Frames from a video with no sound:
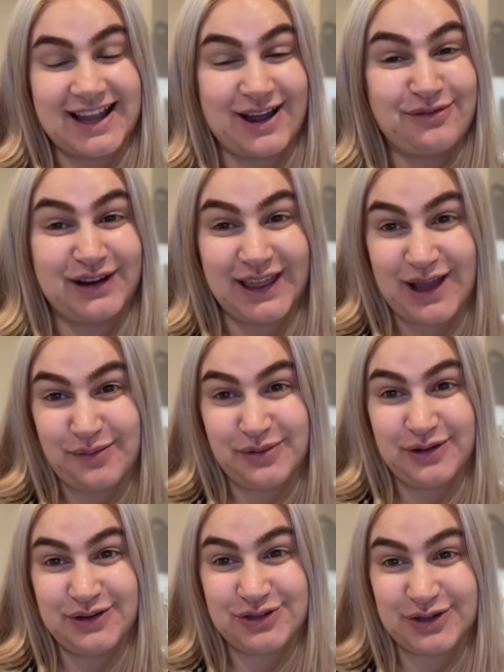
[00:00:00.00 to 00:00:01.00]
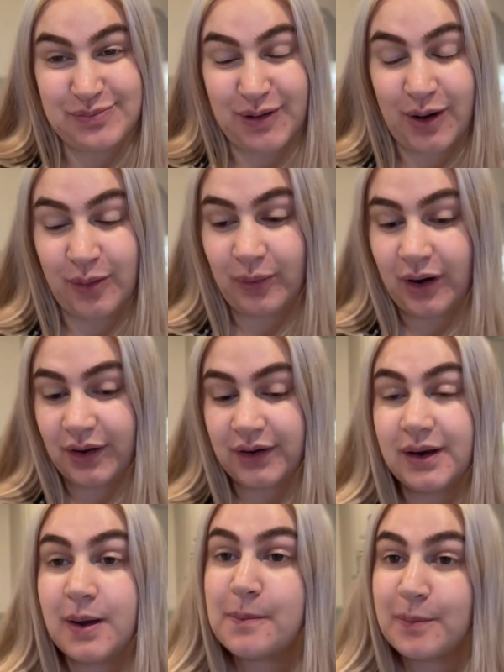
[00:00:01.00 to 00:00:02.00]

yeah, I really hope you enjoyed part one.